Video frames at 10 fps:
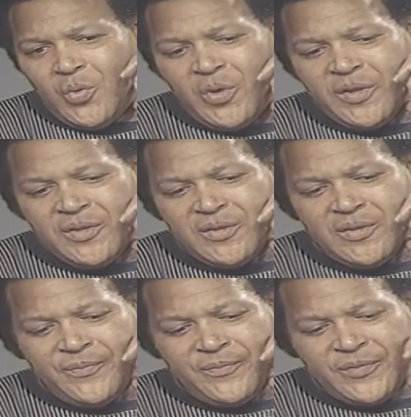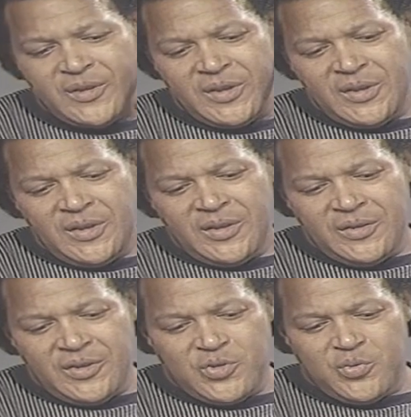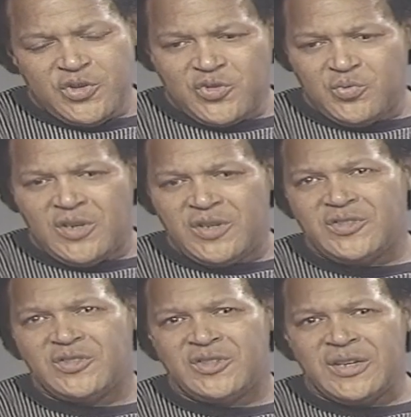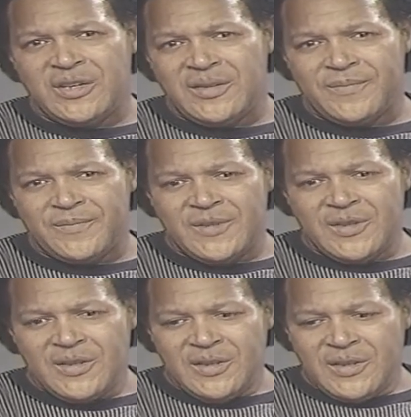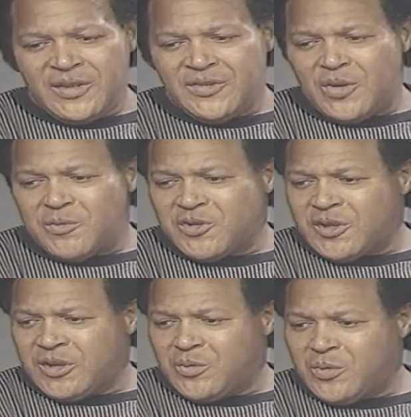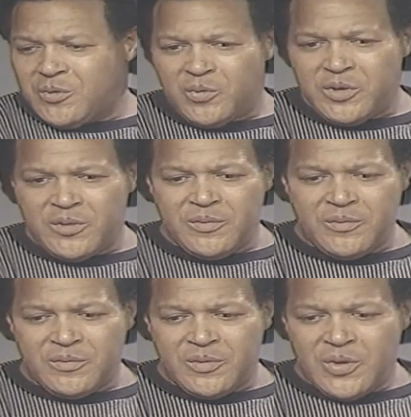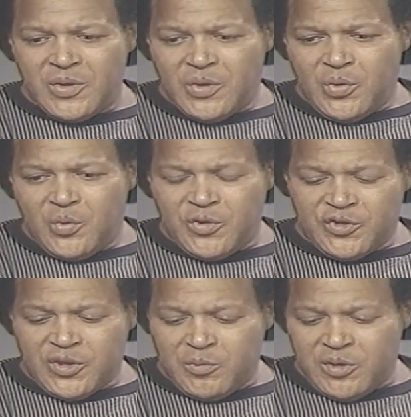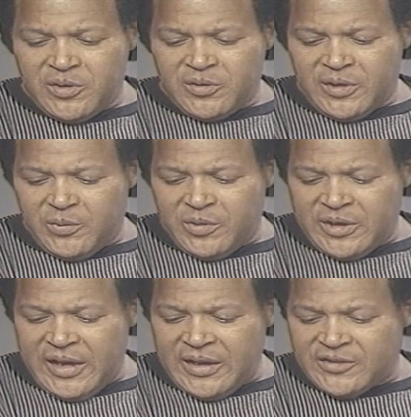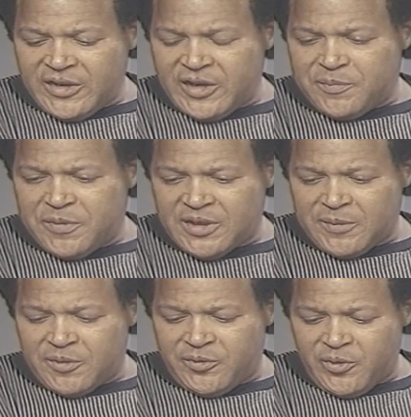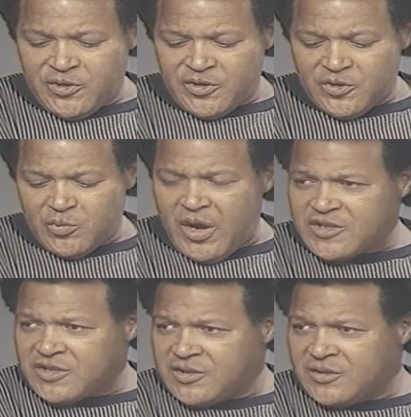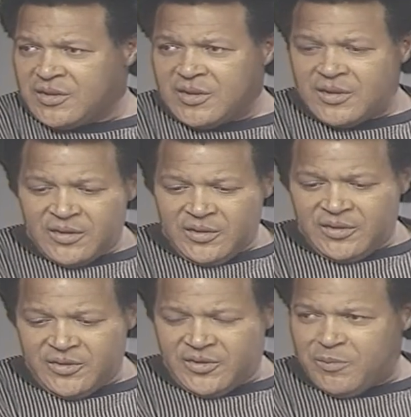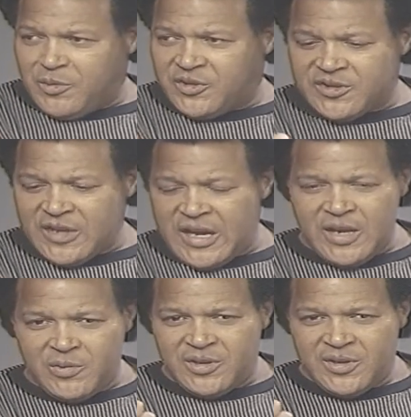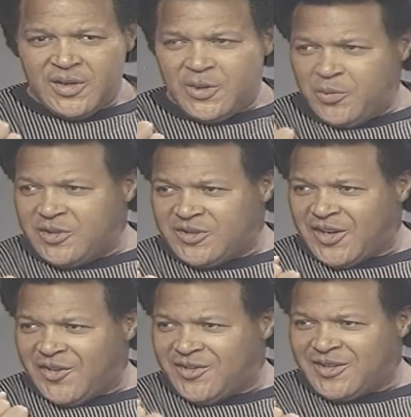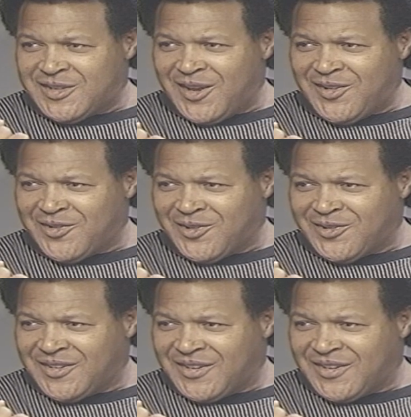what the Twist was, is almost like when someone, like when Alexander picked up the phone, he says, Watson, and then someone says, hey, we discovered the telephone.